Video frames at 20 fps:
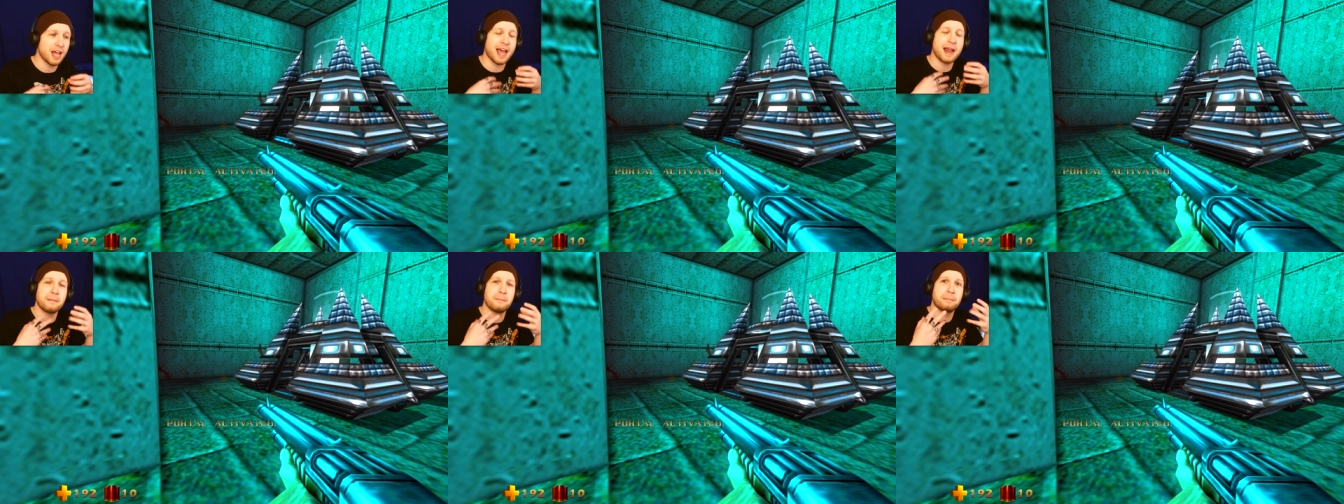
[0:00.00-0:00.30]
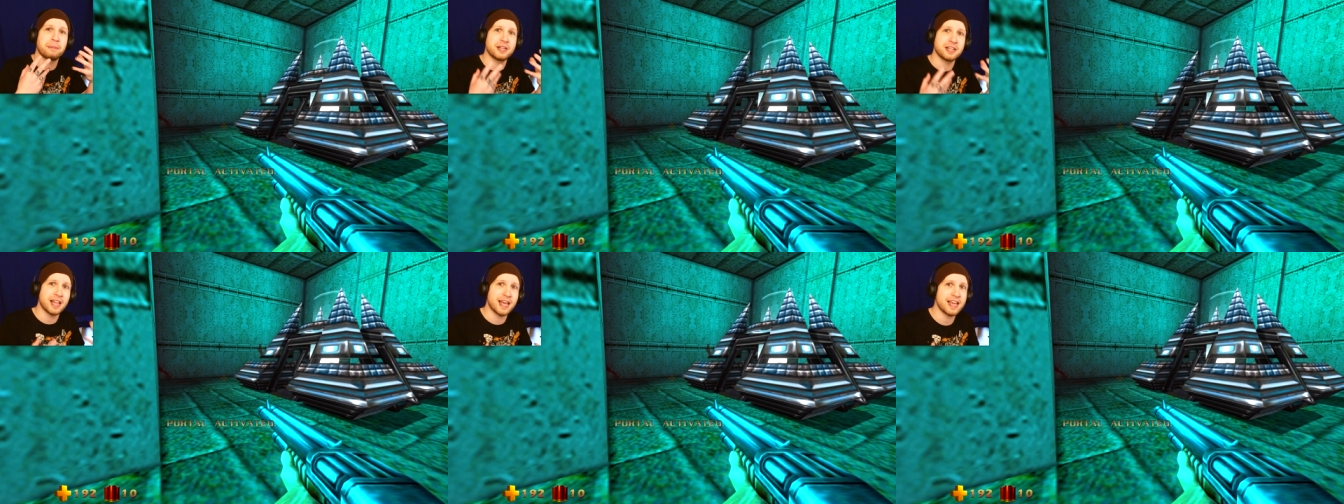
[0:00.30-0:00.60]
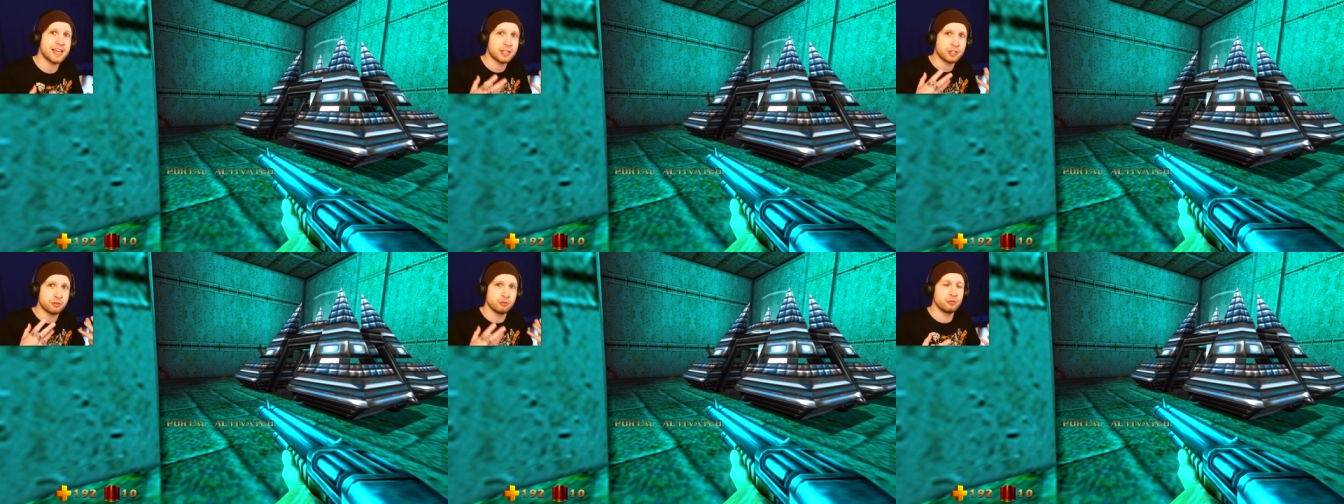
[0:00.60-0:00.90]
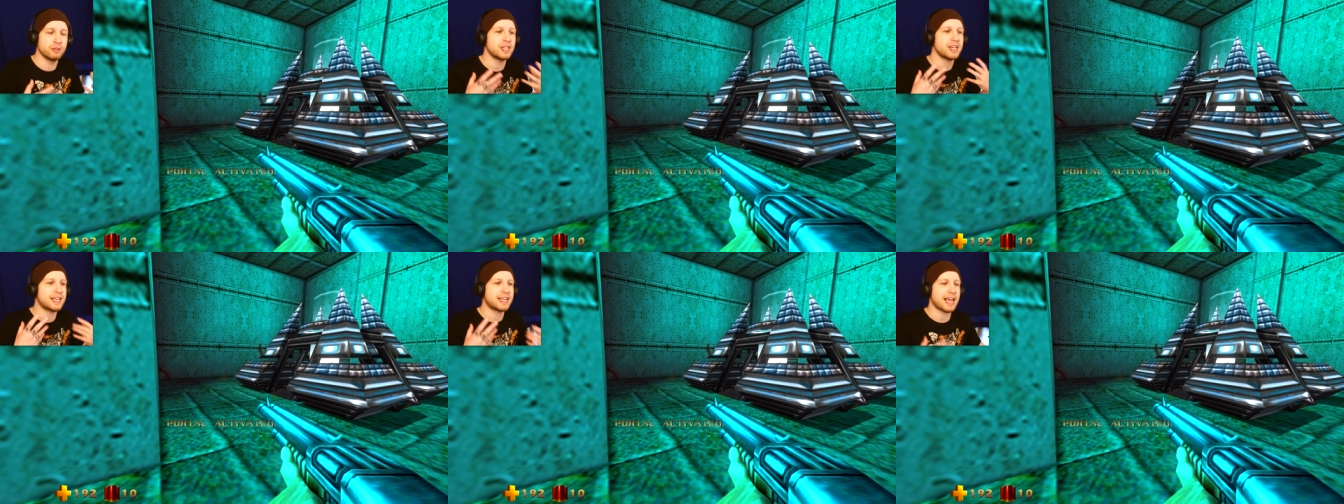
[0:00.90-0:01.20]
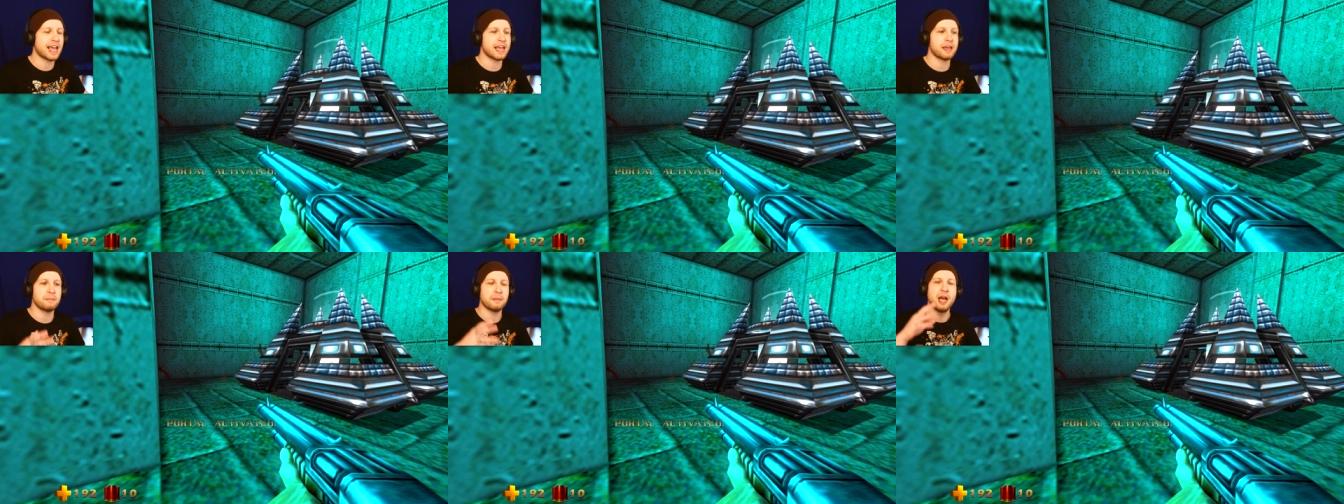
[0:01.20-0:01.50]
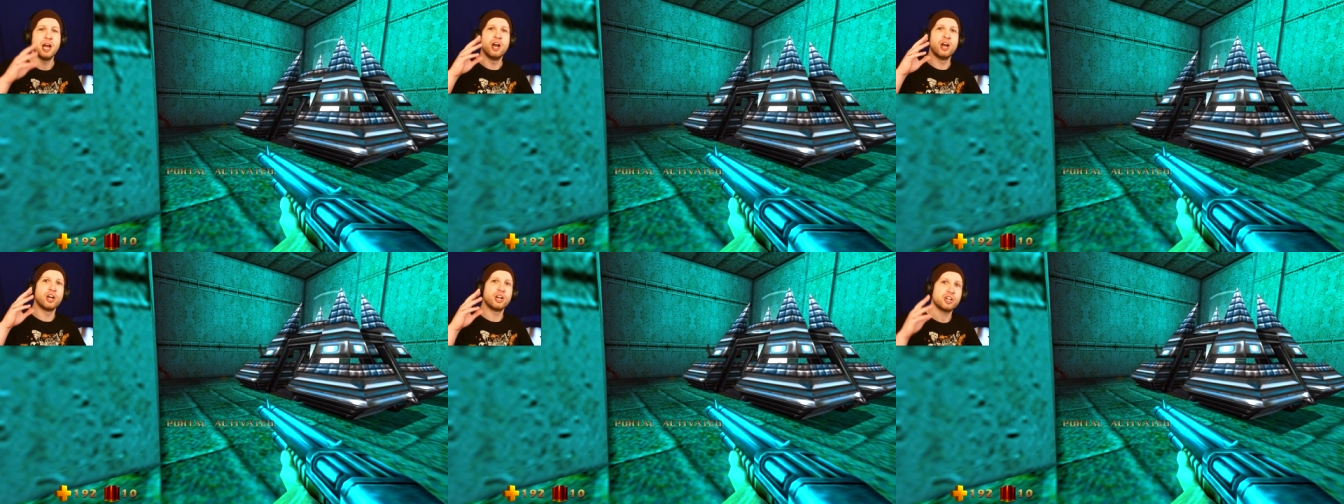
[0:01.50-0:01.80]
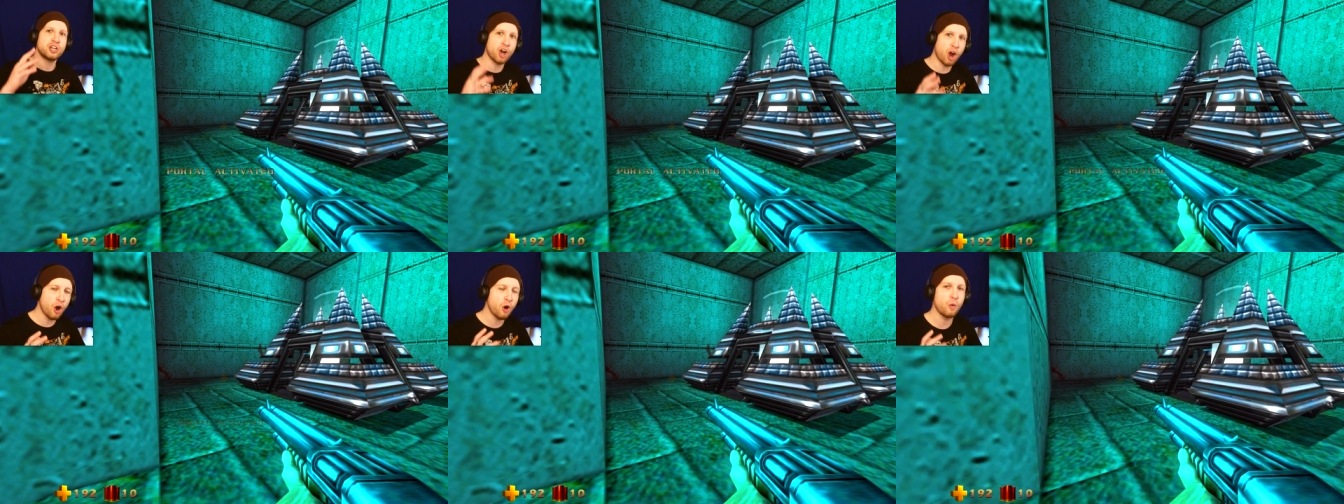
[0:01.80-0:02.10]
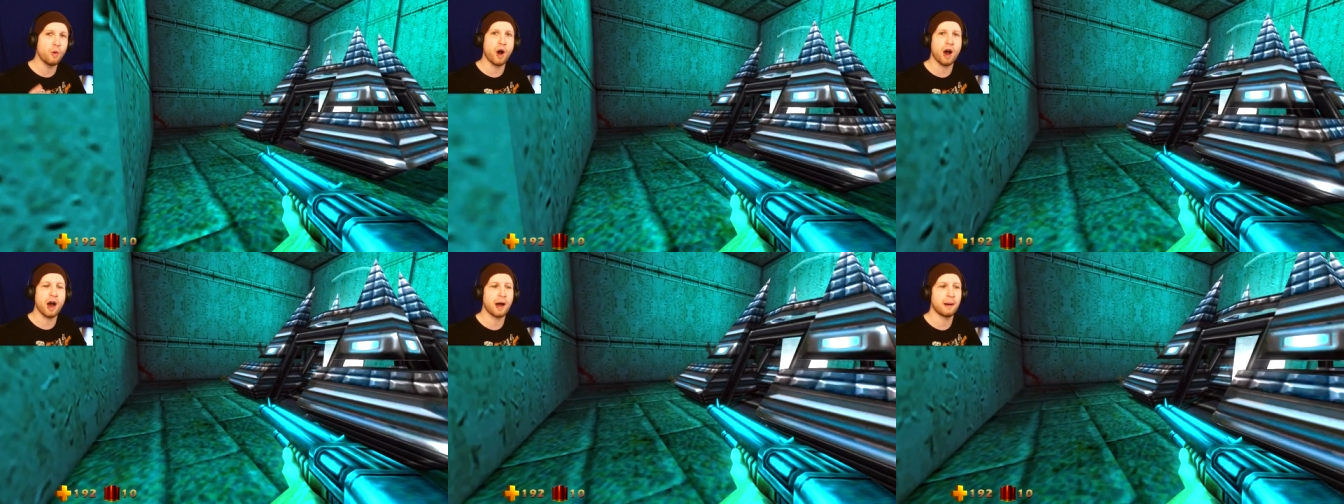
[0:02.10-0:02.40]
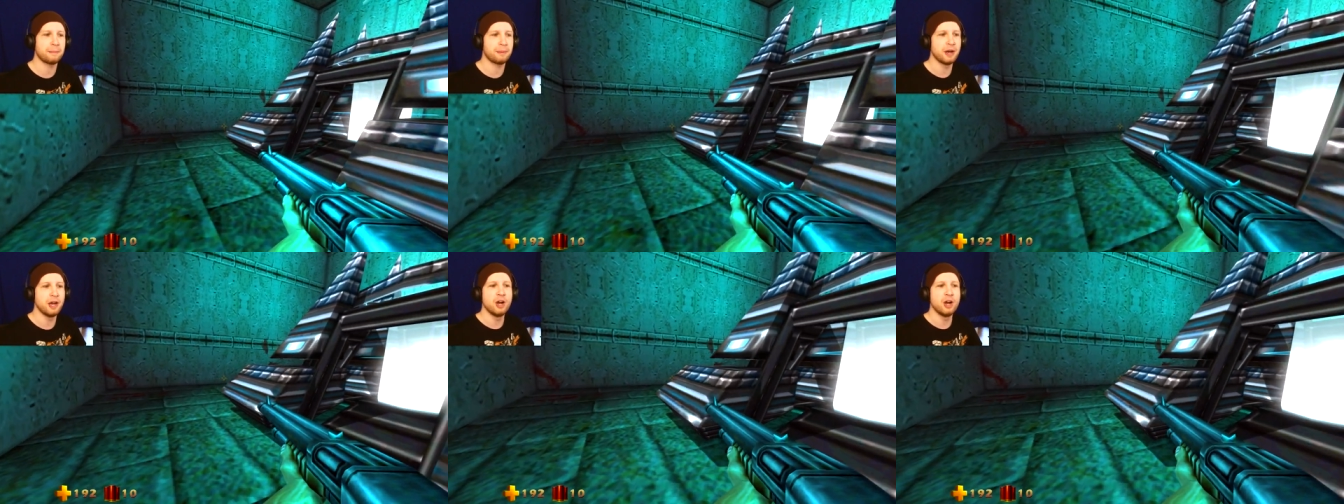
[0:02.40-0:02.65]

and play through the game co-op